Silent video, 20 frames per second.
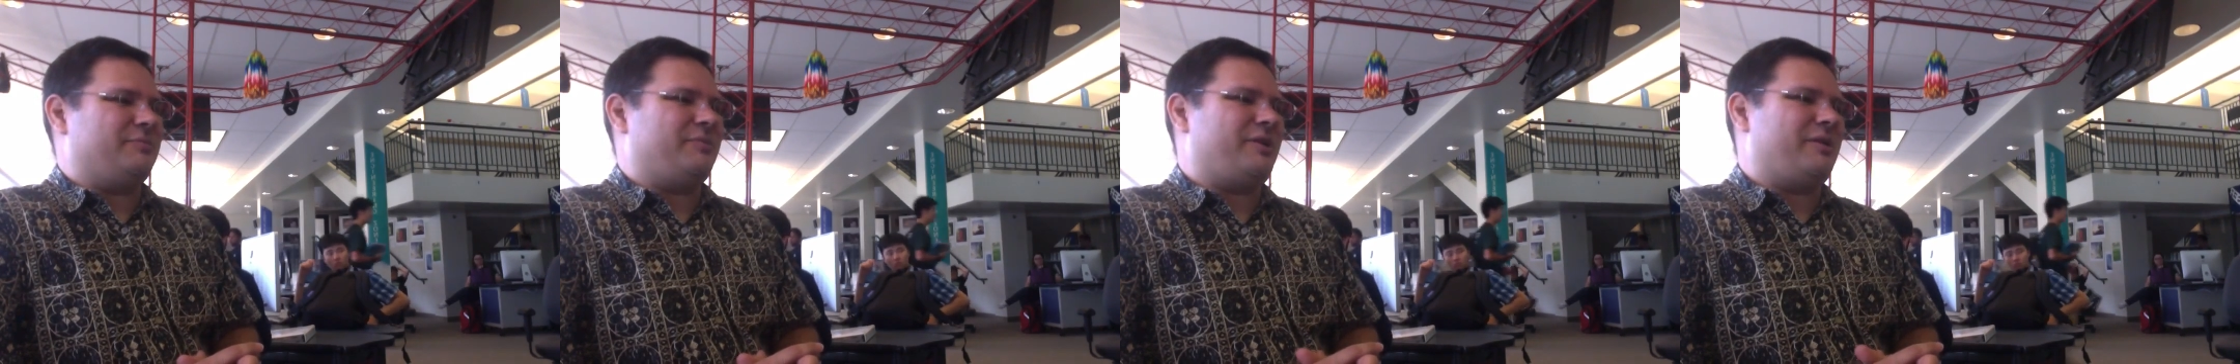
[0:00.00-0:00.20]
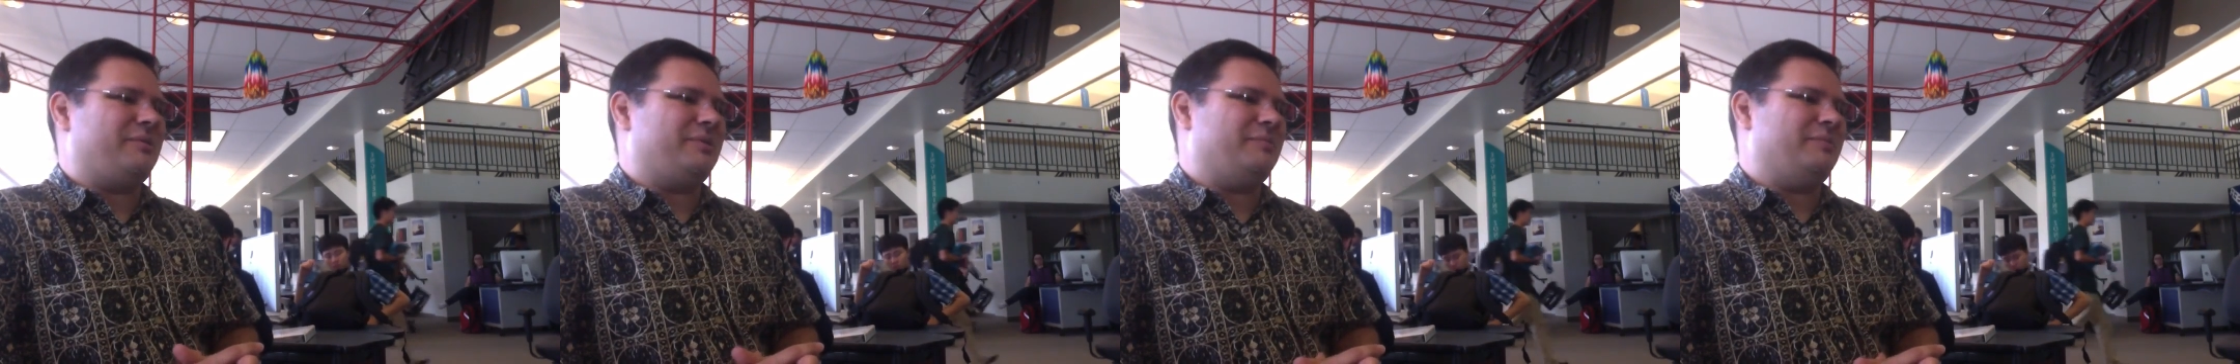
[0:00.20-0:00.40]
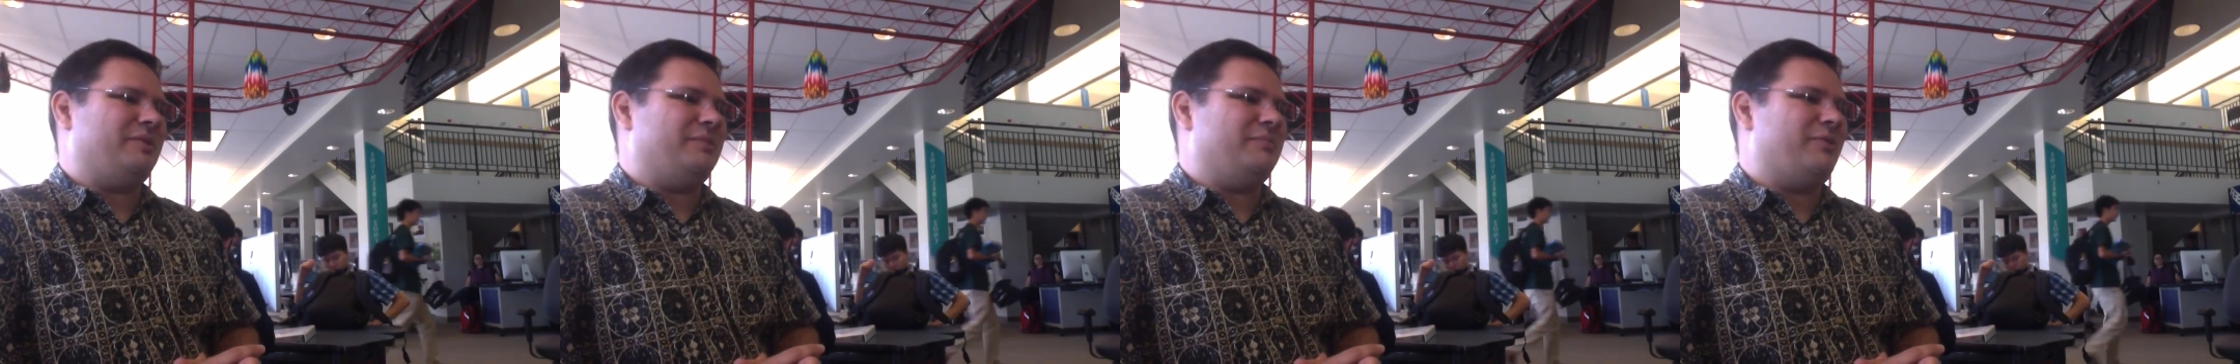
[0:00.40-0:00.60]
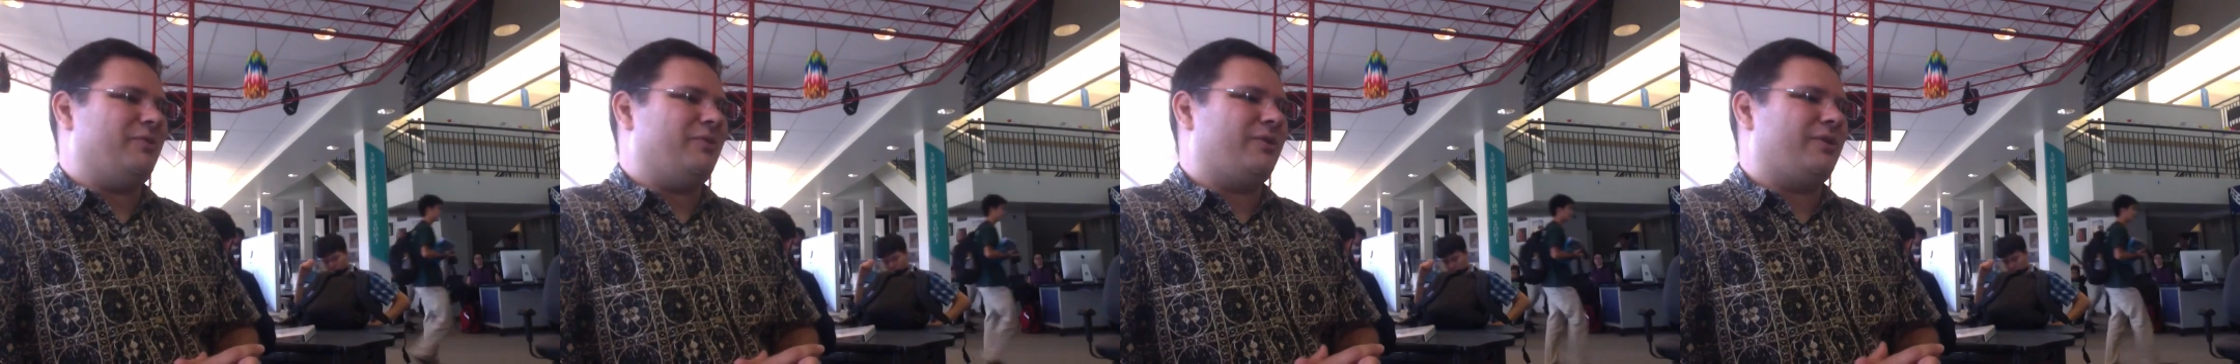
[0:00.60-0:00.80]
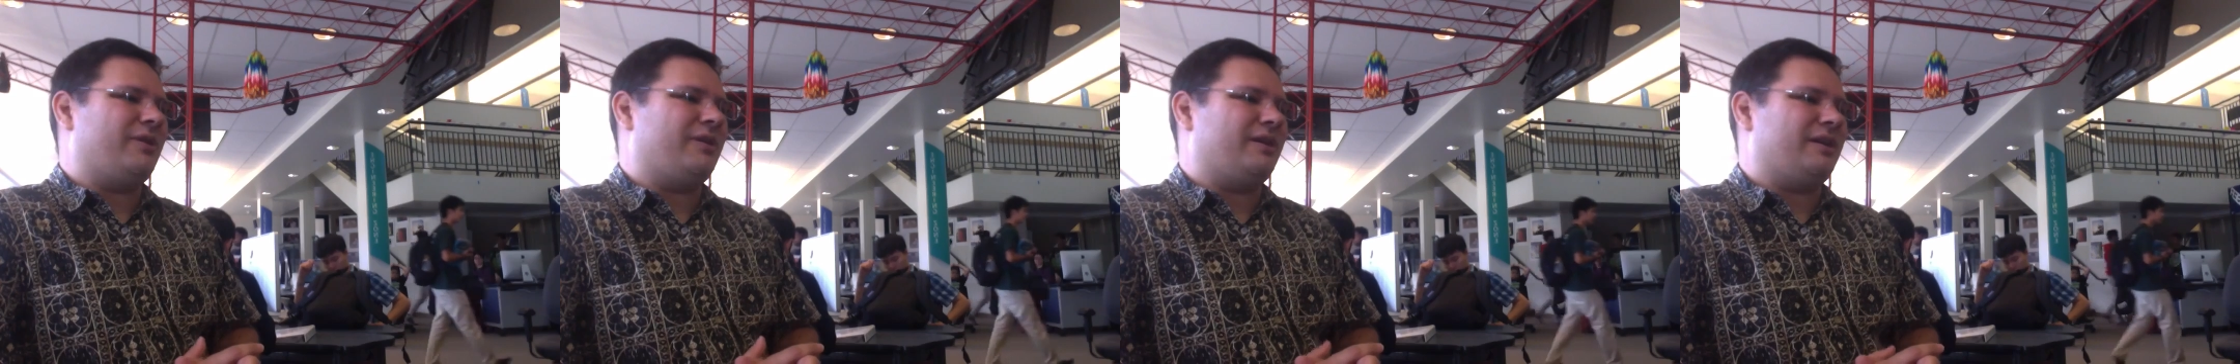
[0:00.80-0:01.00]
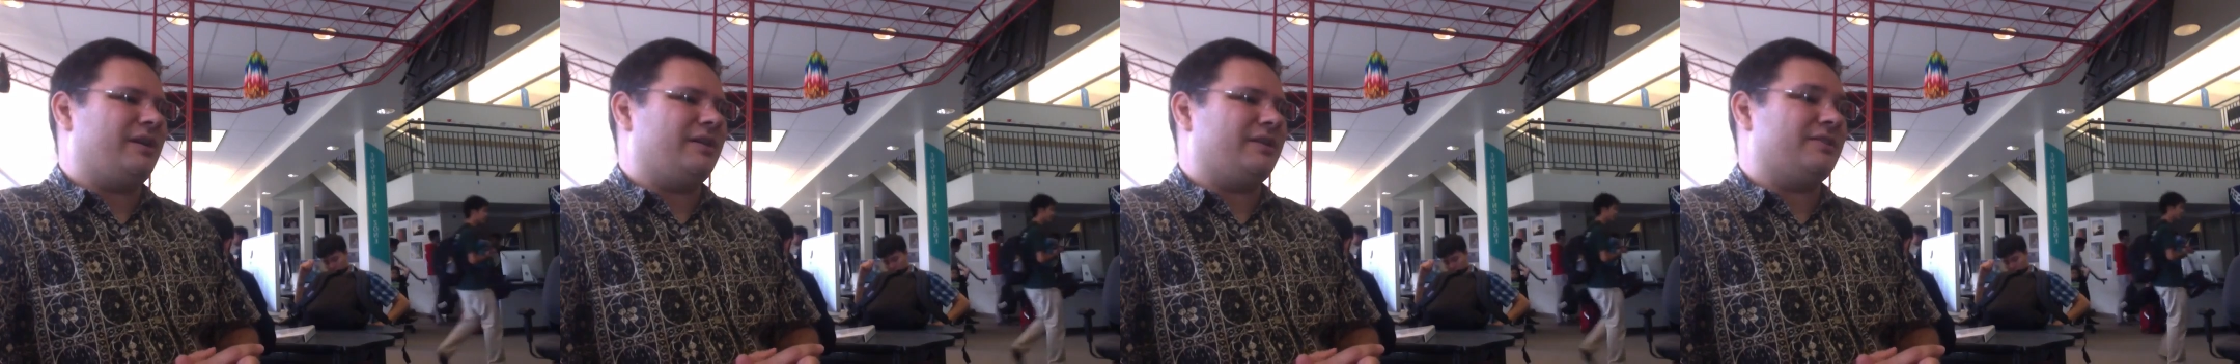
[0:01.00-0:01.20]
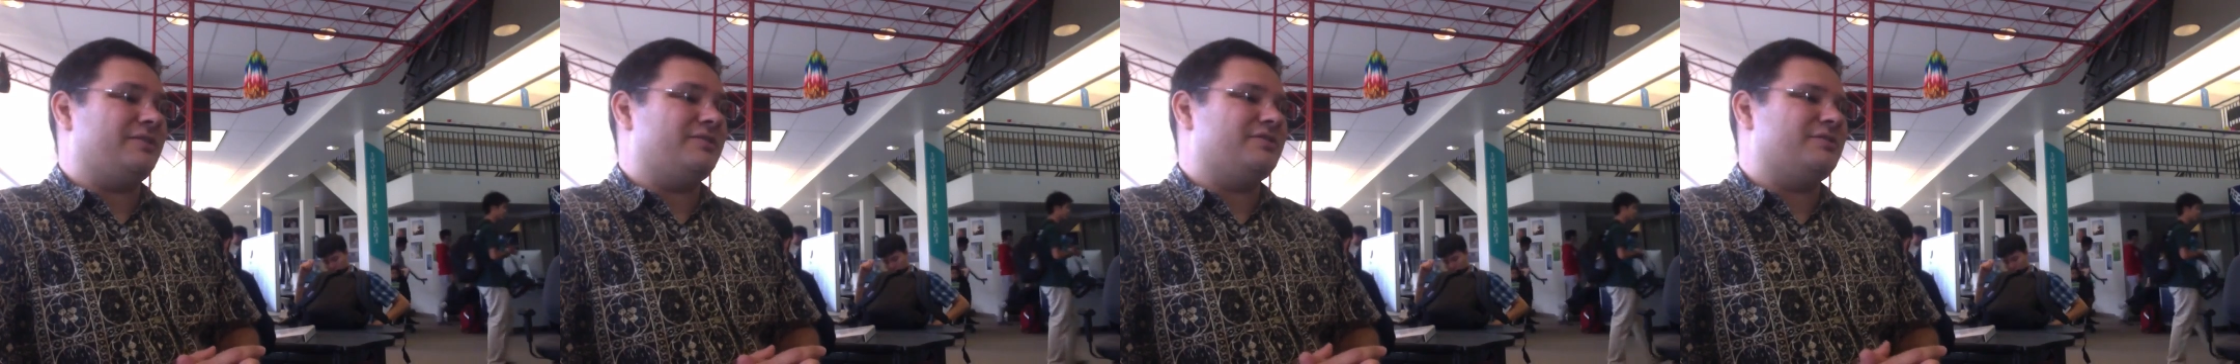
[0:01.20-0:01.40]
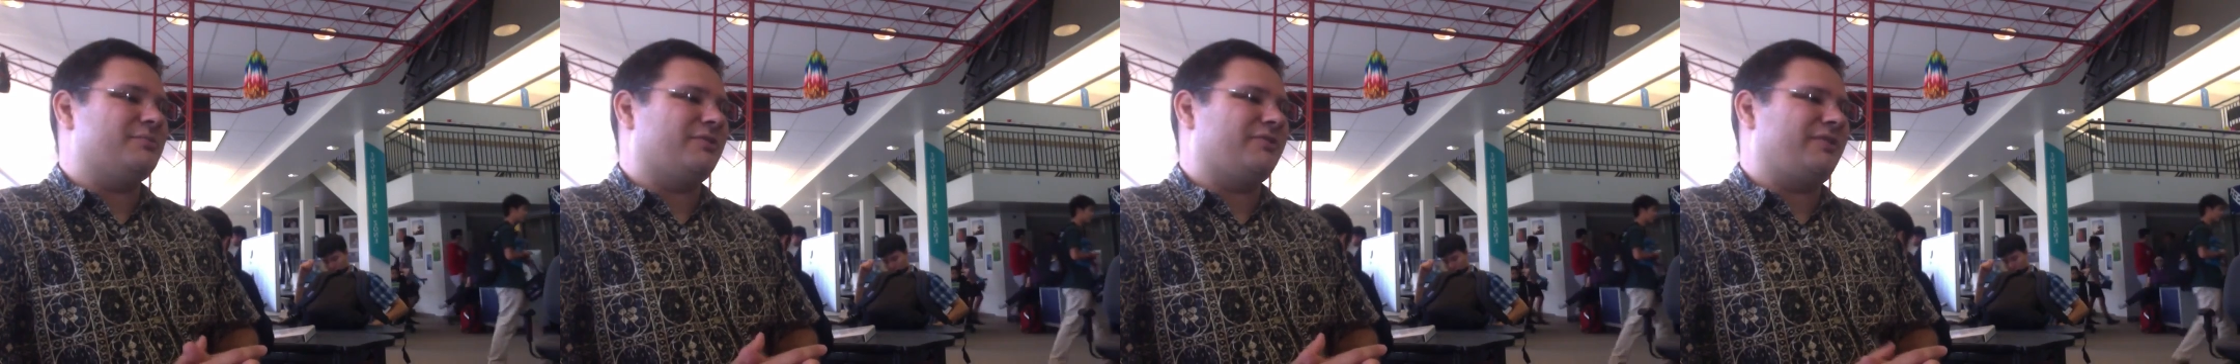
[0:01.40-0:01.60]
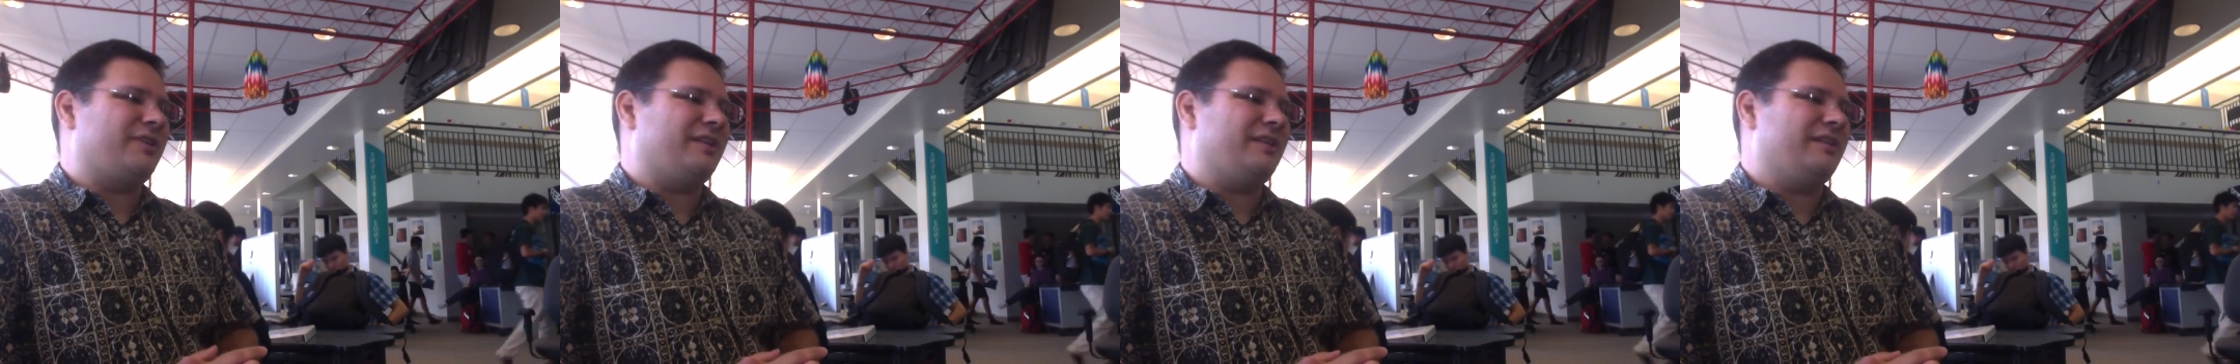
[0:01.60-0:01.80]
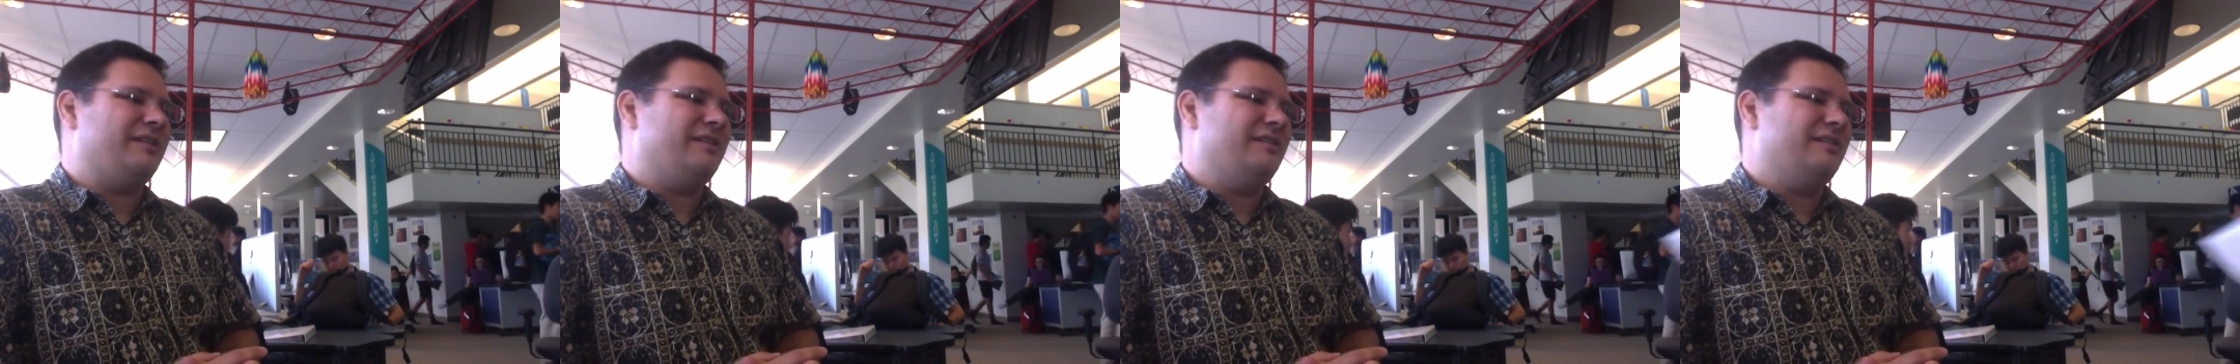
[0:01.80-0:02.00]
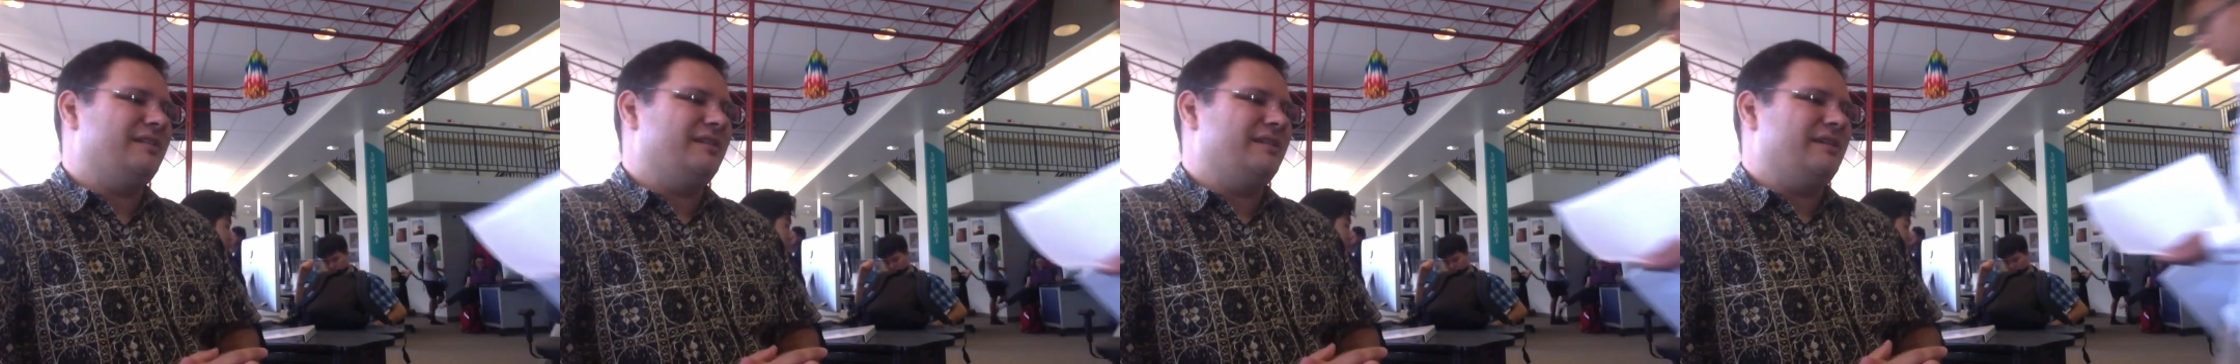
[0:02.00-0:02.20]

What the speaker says: probably be more consumer friendly.